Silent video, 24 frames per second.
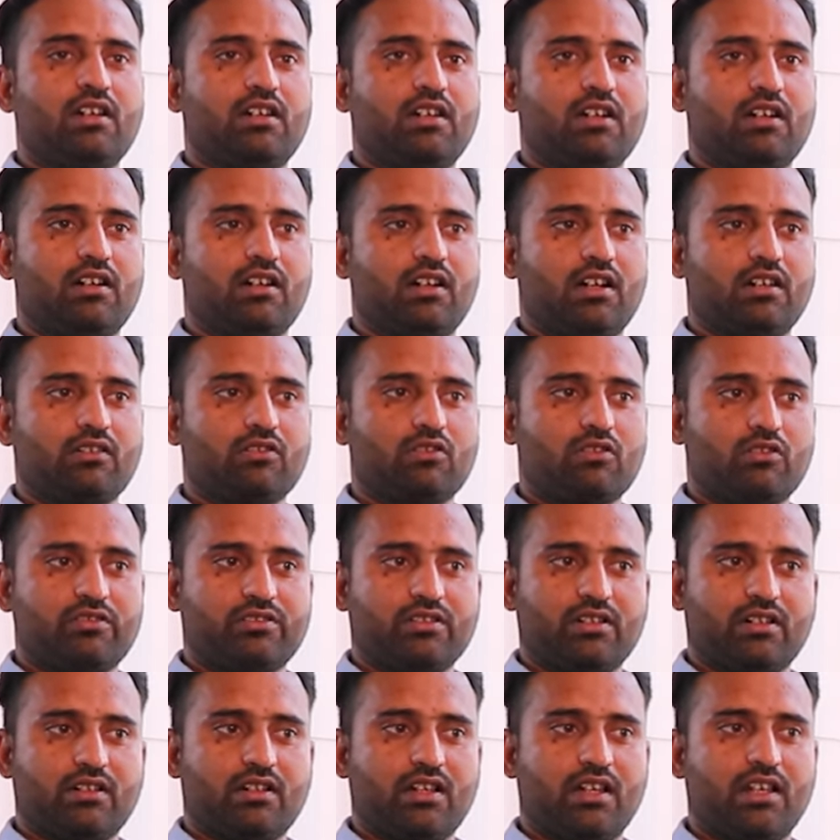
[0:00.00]
Ankur
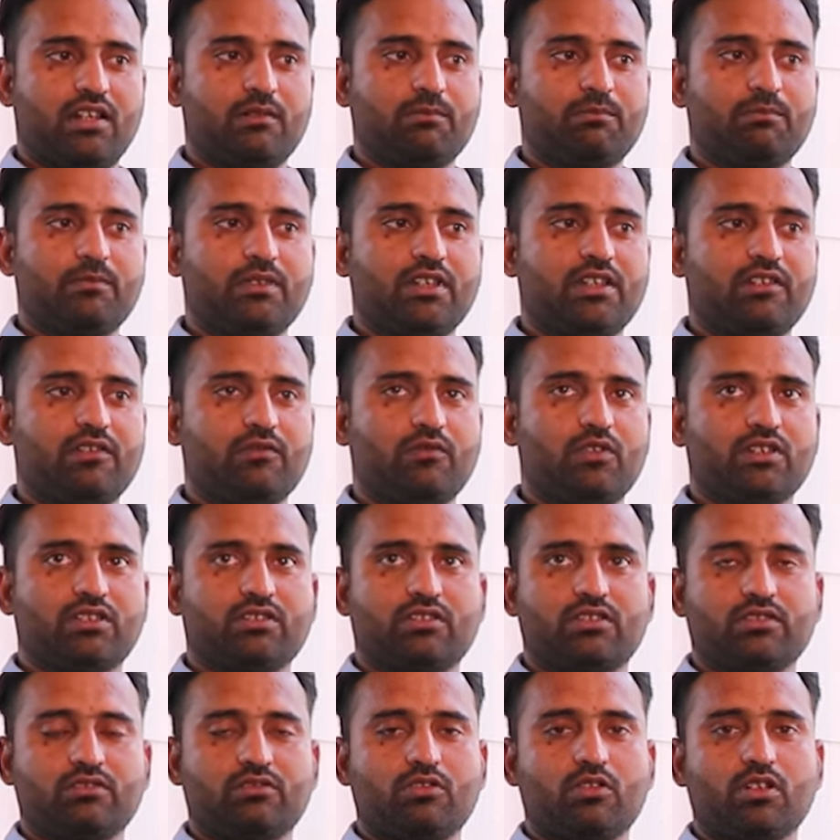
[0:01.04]
sir helped me
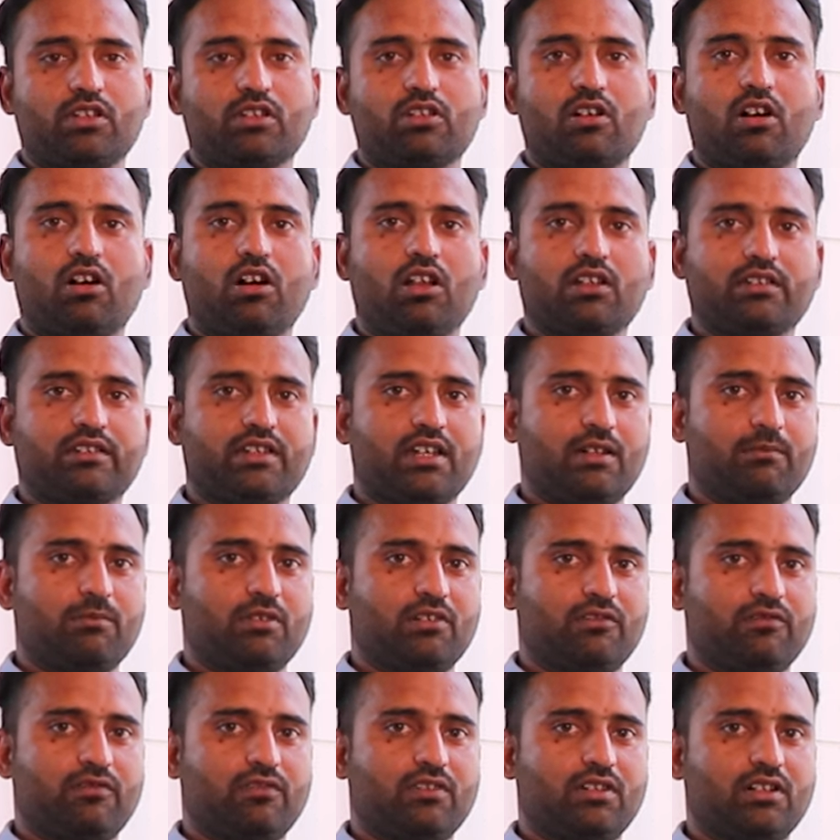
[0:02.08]
with doing all
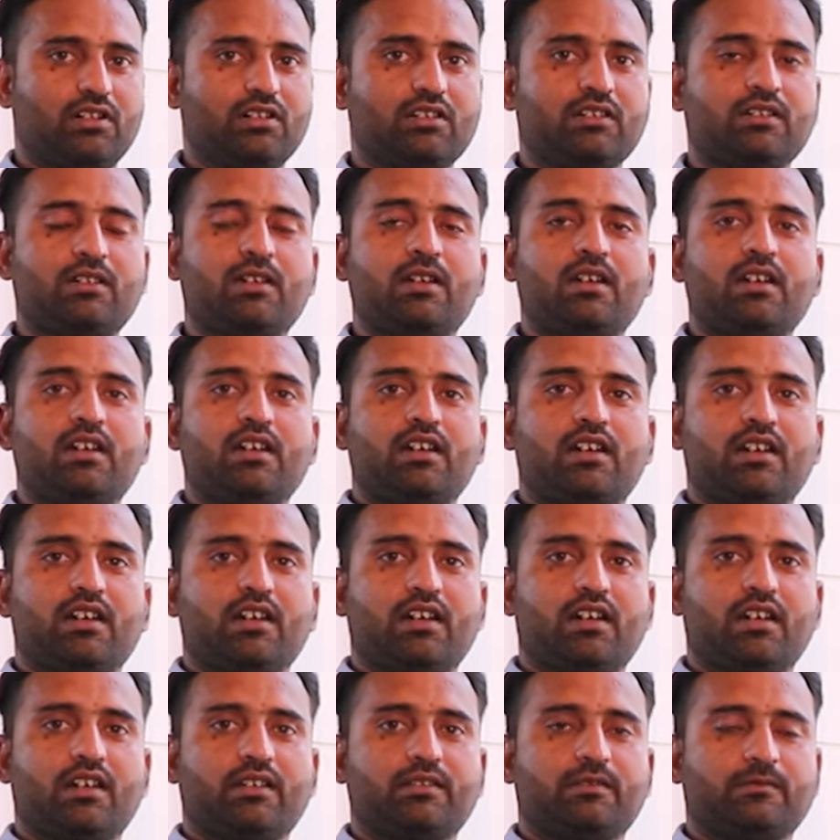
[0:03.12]
type of work,
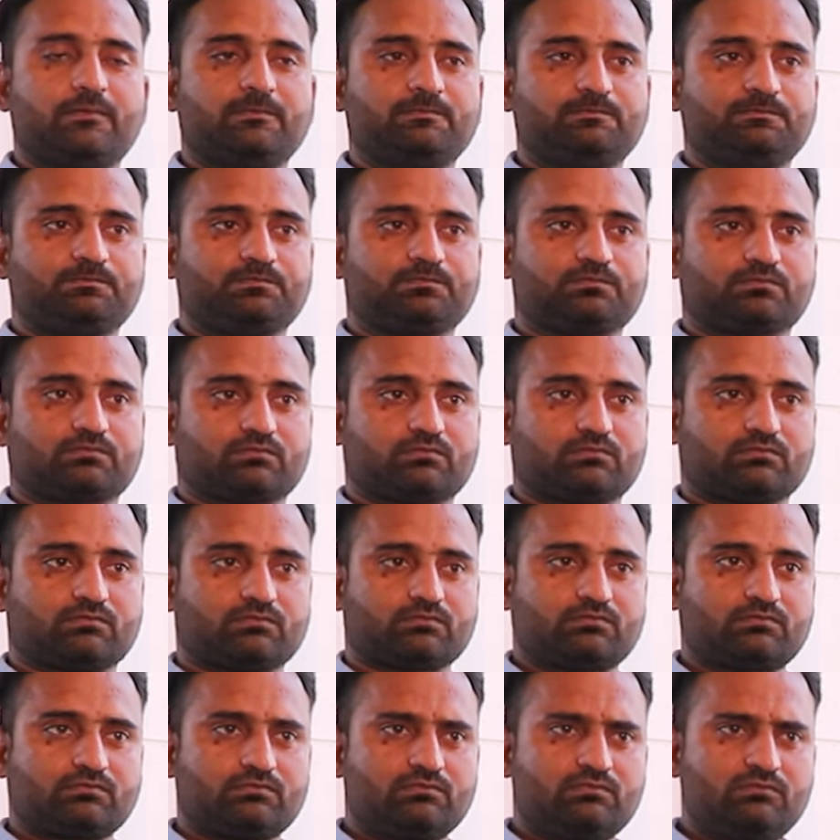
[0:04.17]
and
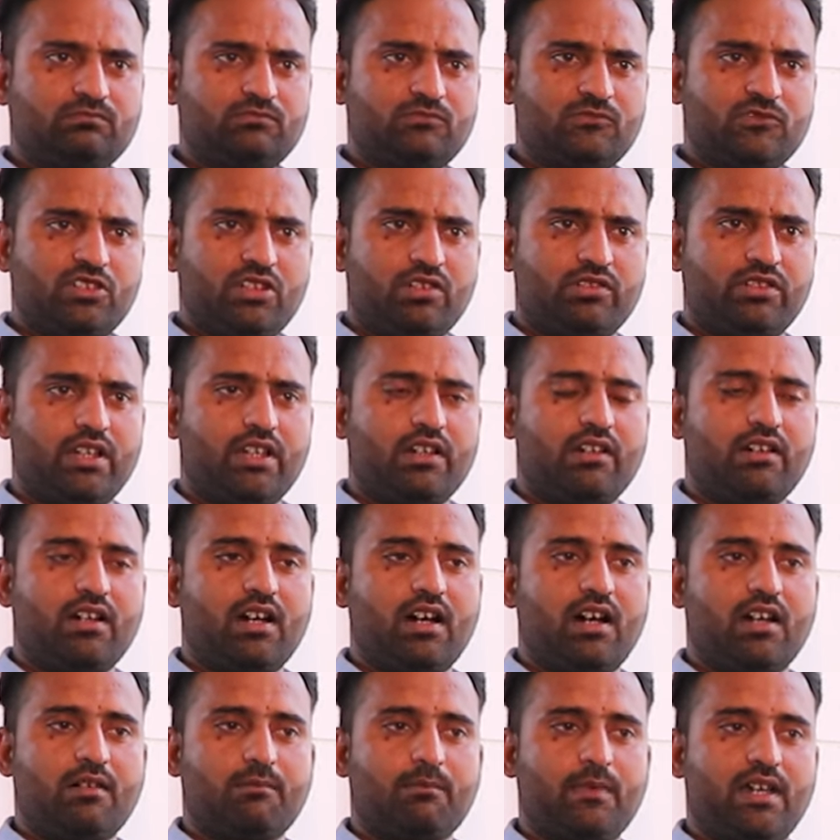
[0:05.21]

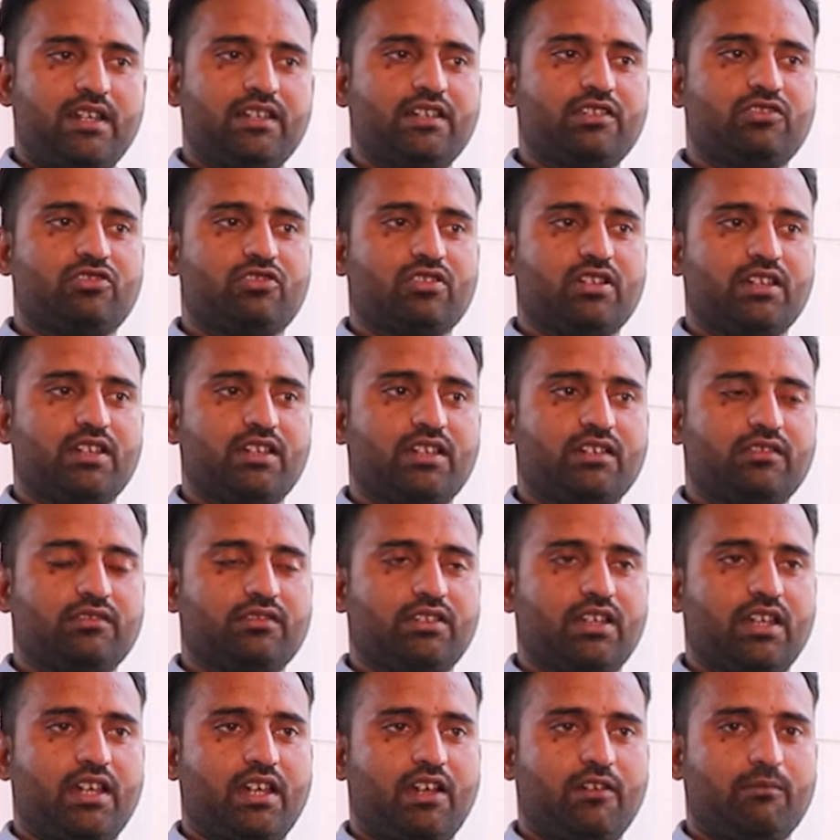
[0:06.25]
there are many
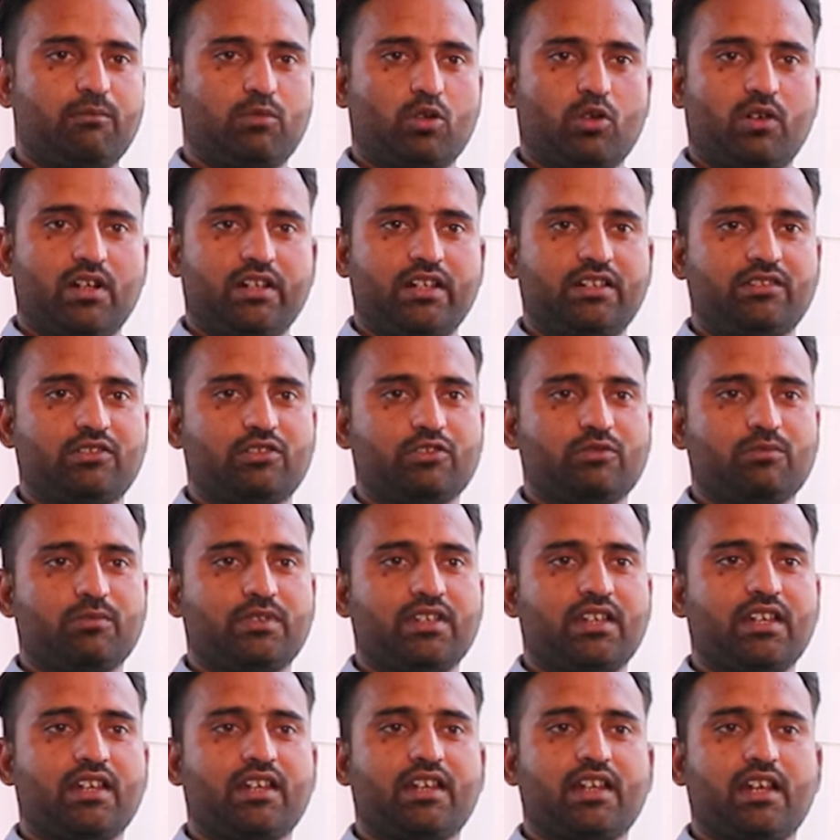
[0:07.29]
training they have provided to
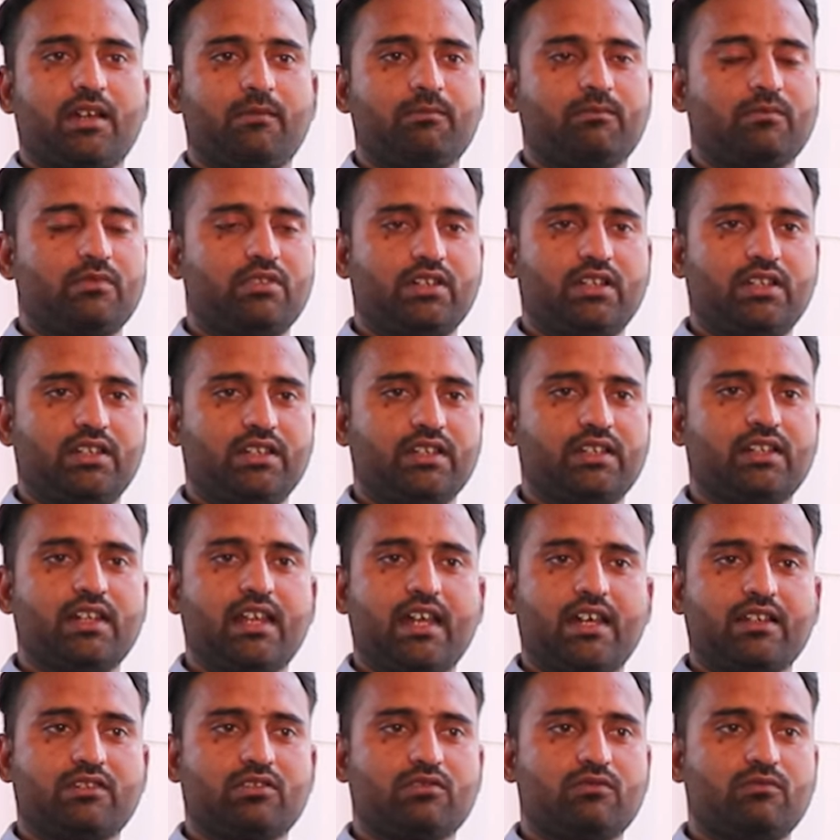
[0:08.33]
me, and I'm really
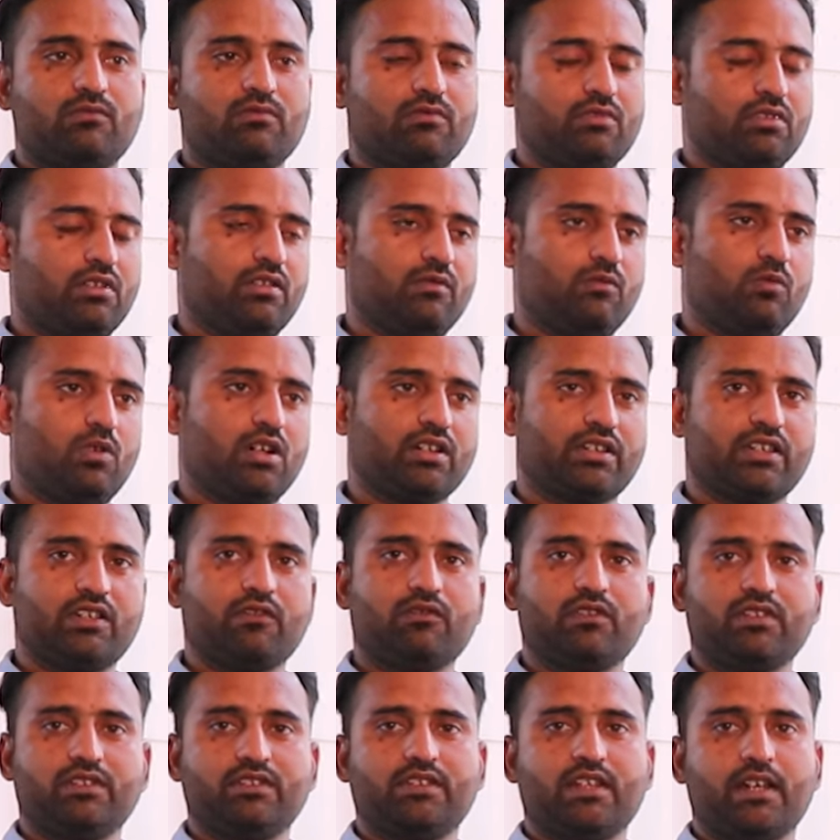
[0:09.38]
glad
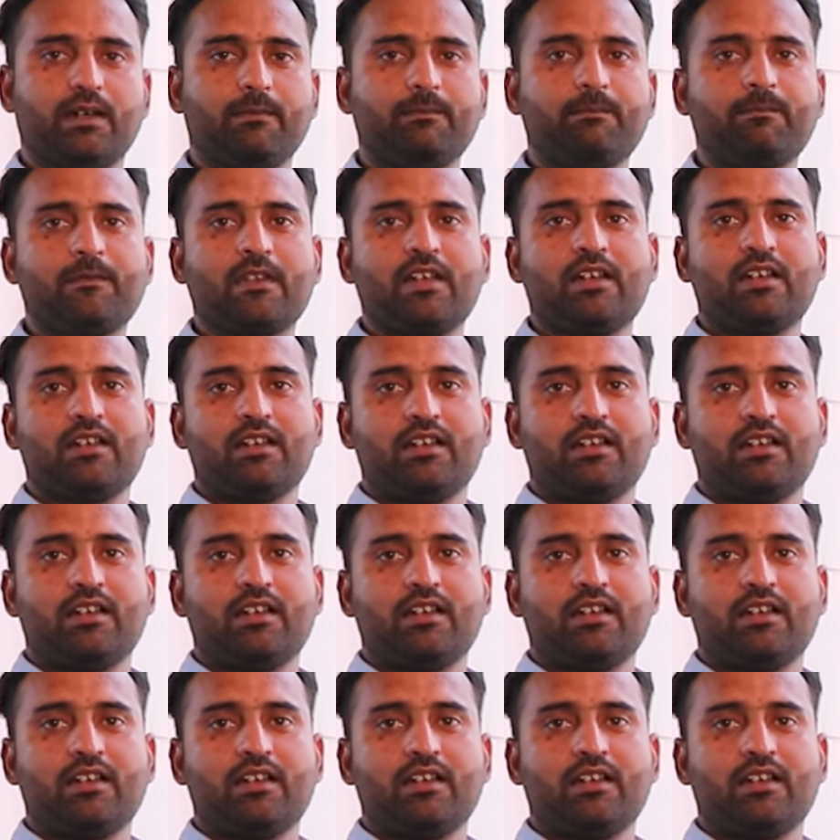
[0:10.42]
working with them.